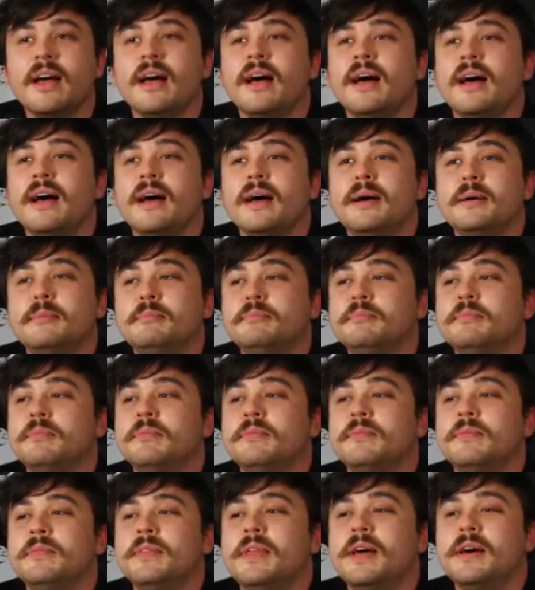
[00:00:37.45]
Um,
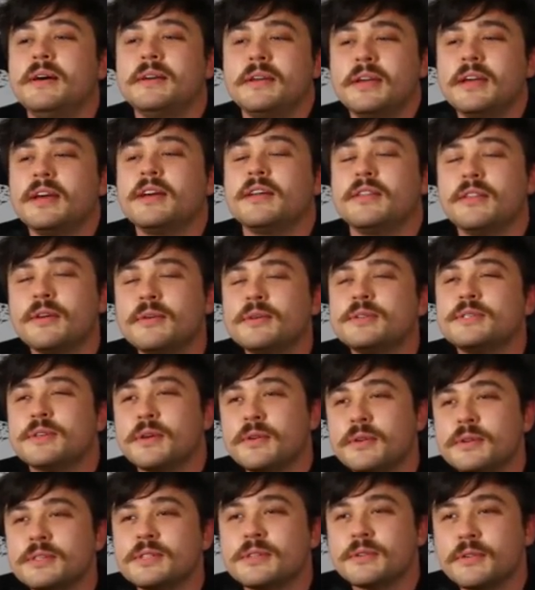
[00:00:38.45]
that yeah, those
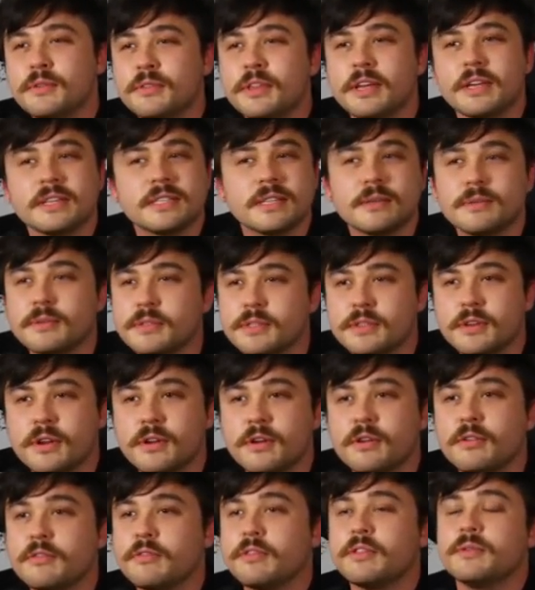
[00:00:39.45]
those little things. That was a
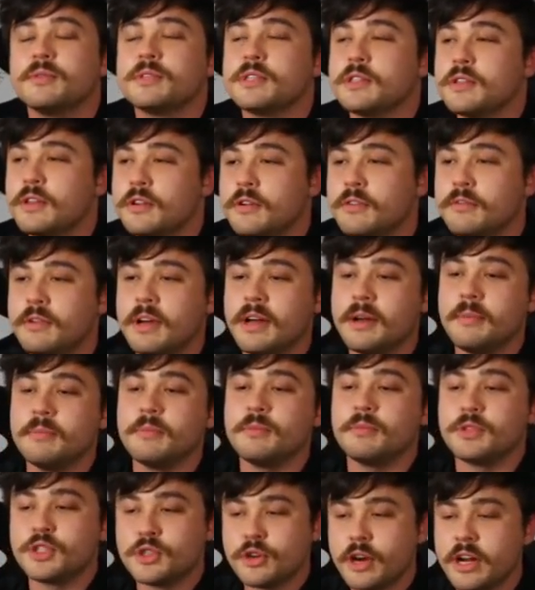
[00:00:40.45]
lot of, there was a lot of um,
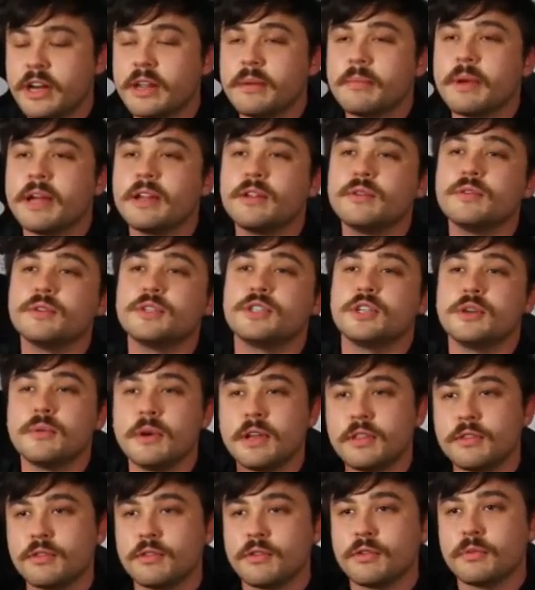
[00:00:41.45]
training manuals you
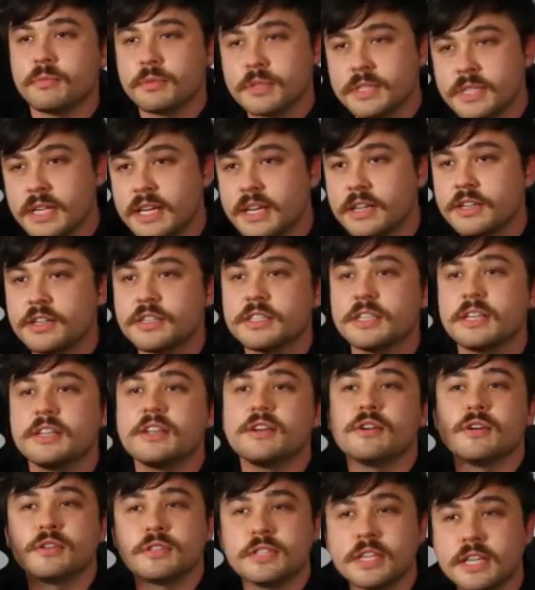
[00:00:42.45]
went through, procedures, and
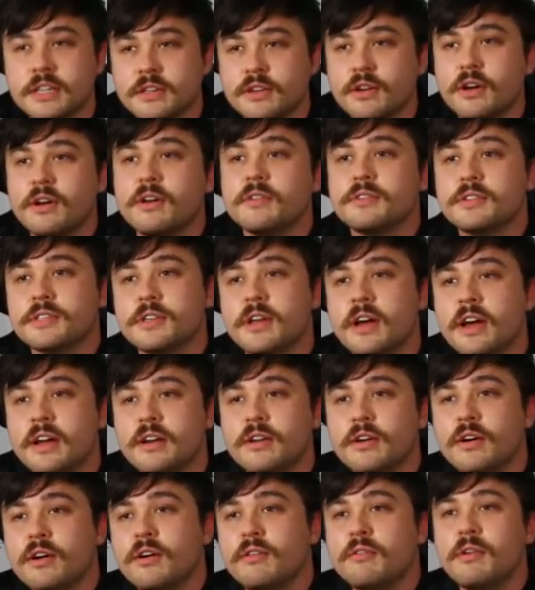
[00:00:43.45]
you got ticked off, signed
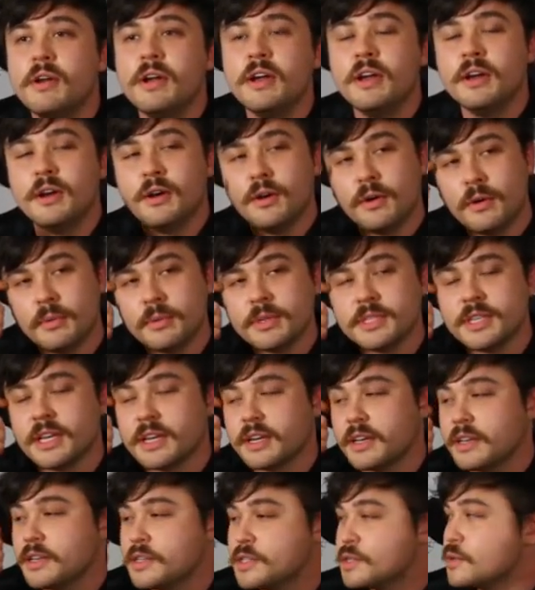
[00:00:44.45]
off, almost
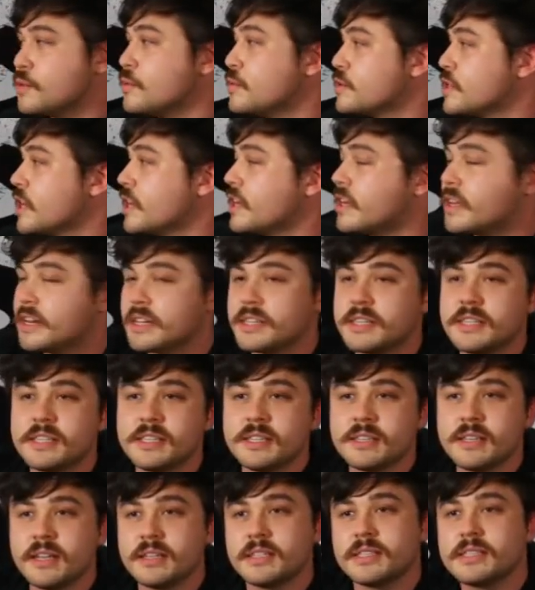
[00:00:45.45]
like a school chart. You get
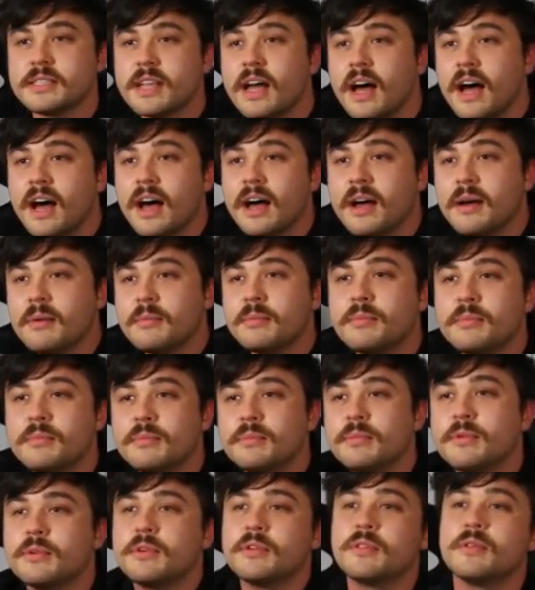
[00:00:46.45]
a, a star
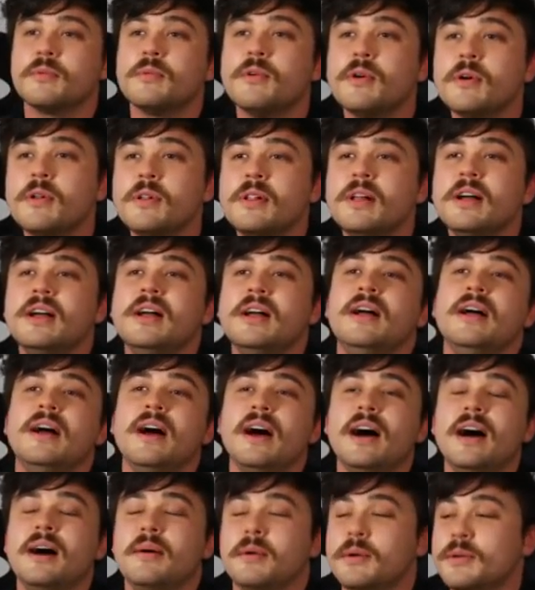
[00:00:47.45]
put on the wall.
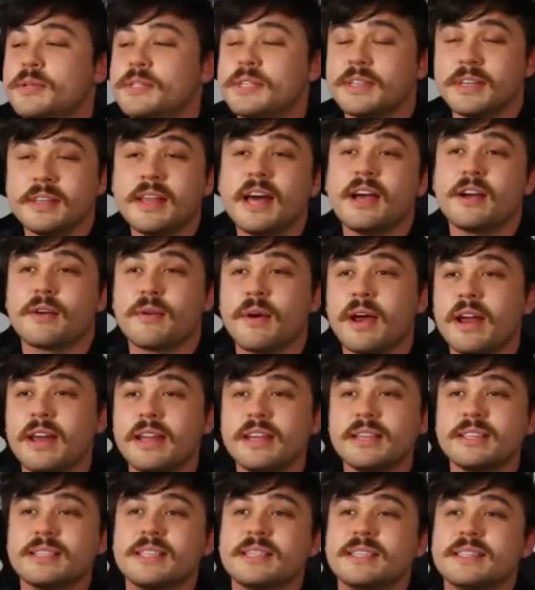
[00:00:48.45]
Um, it was that
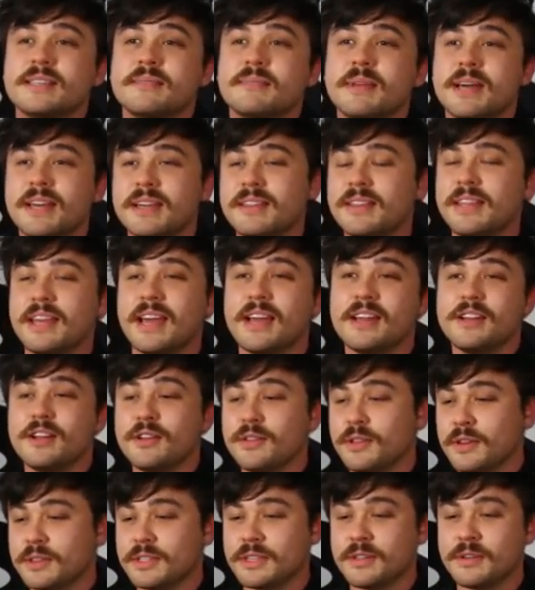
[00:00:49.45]
grading system that in the end you
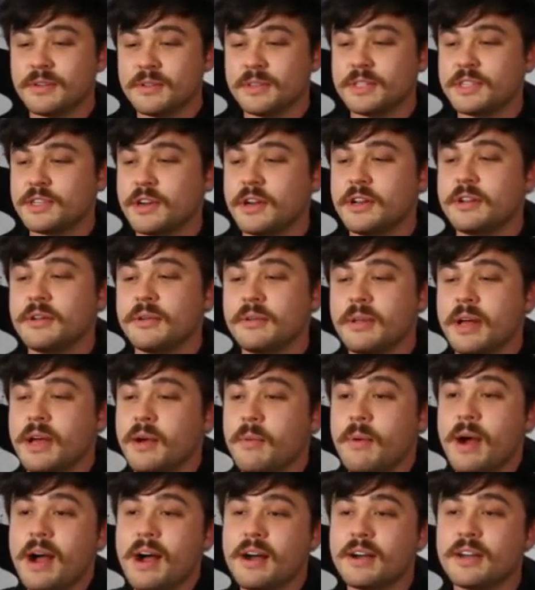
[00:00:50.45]
looked at all this training, you were like,
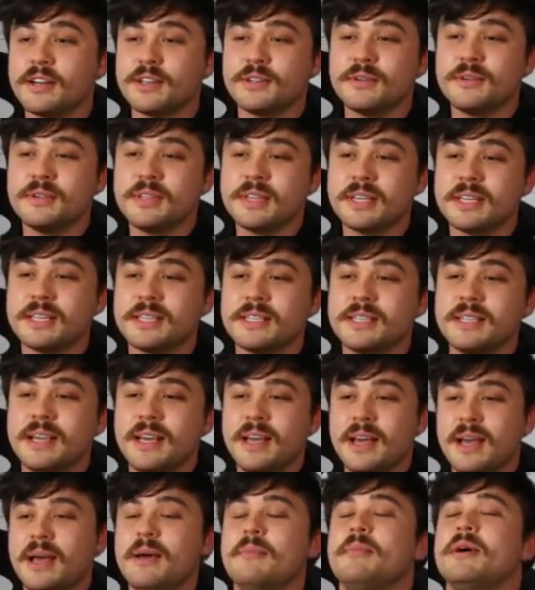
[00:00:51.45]
wow, I can do all this.
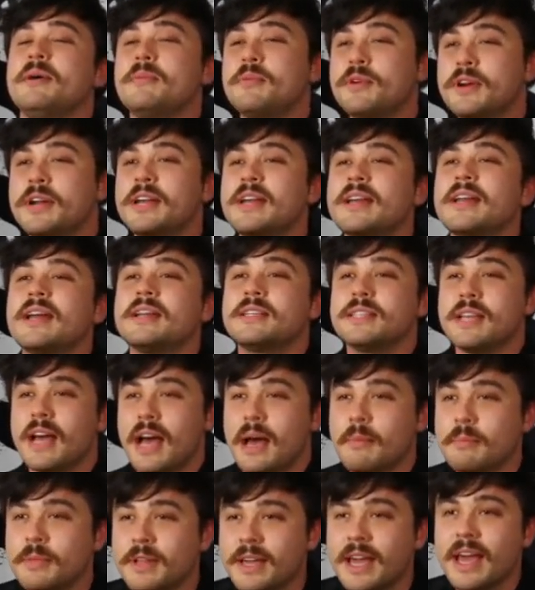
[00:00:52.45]
But putting in an
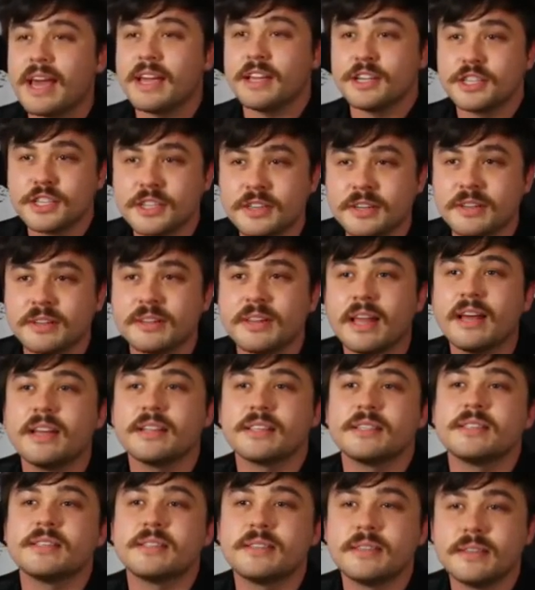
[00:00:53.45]
application,
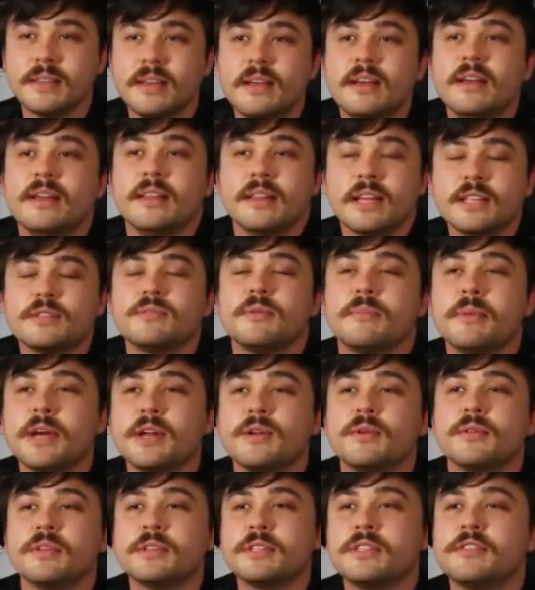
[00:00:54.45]
that's that's what made
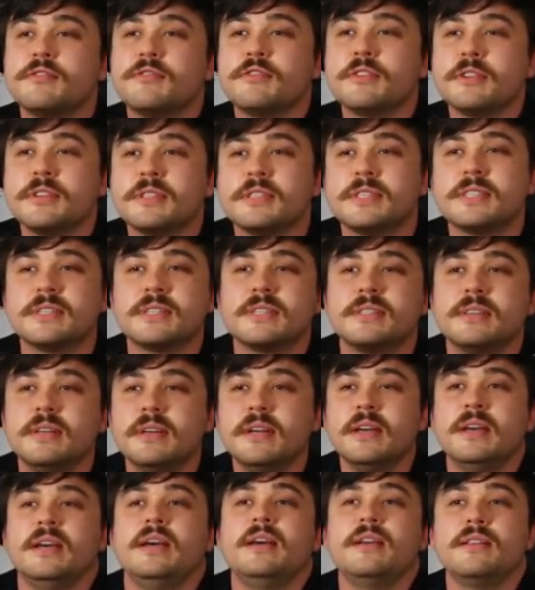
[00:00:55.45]
all the difference,
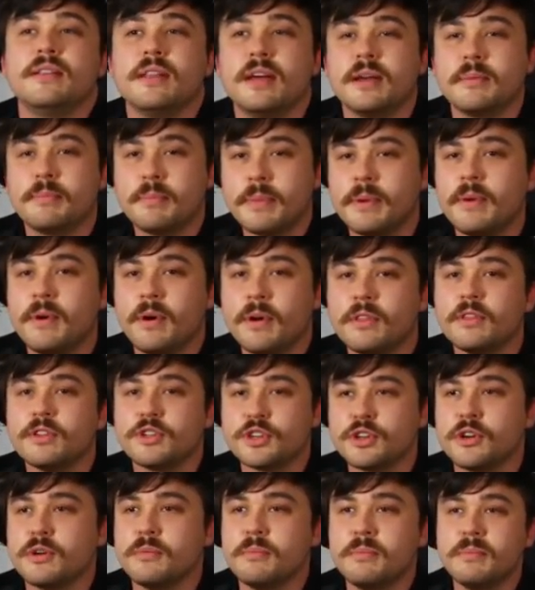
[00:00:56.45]
like on the
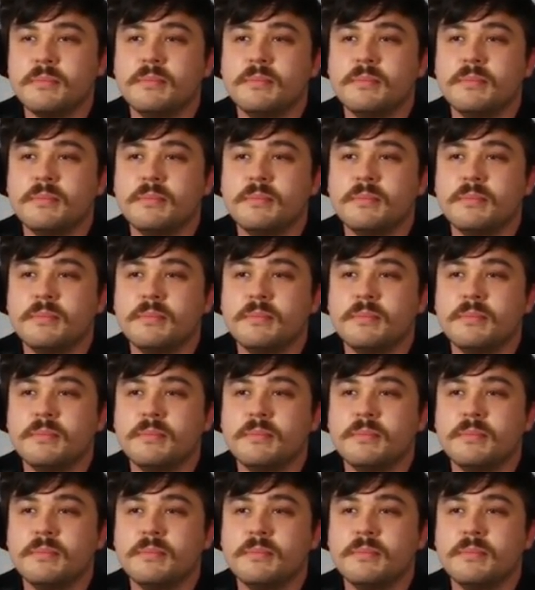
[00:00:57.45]
job.